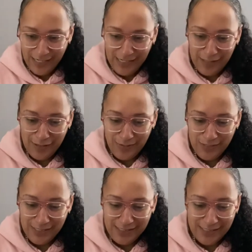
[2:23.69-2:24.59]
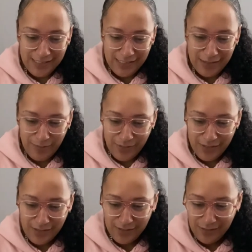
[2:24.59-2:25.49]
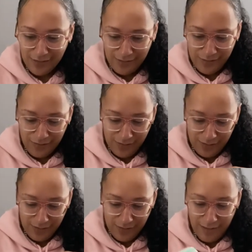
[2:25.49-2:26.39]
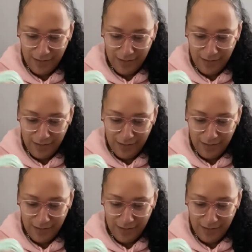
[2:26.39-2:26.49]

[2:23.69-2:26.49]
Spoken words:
you know, when you get to see it in person, it's really